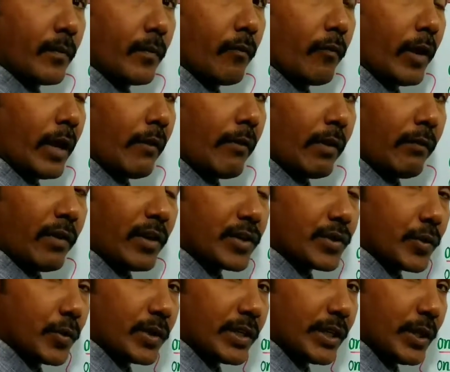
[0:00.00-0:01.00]
Whenever we
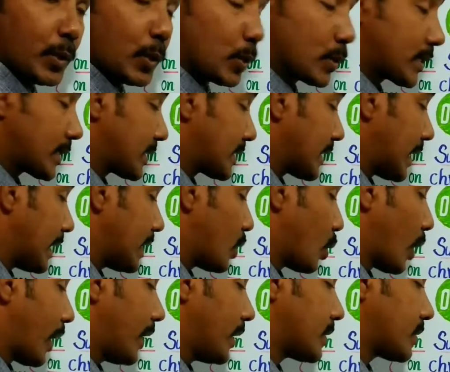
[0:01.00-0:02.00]
should use
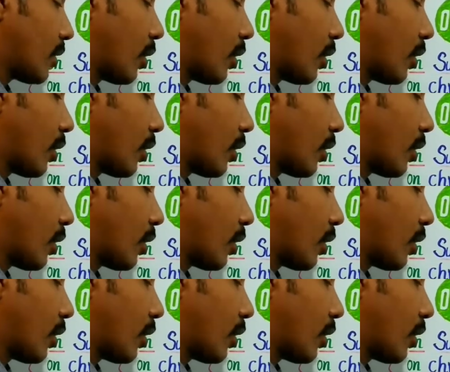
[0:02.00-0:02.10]
sunrise